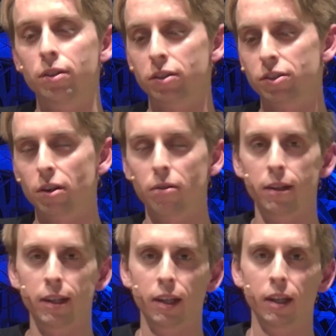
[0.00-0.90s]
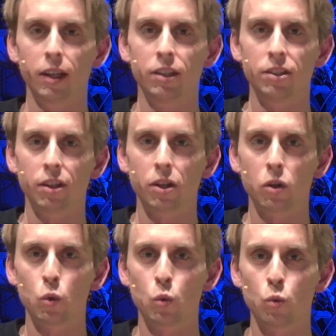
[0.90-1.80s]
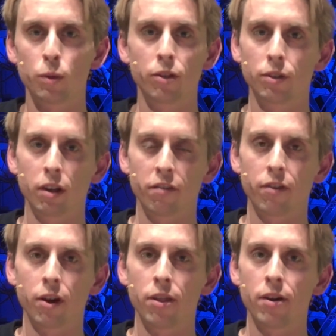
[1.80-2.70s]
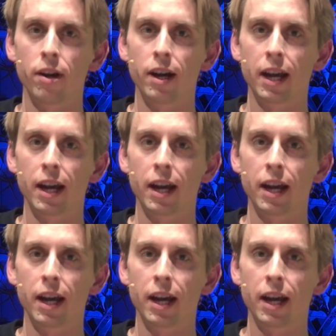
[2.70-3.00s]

stolen, so we couldn't go further.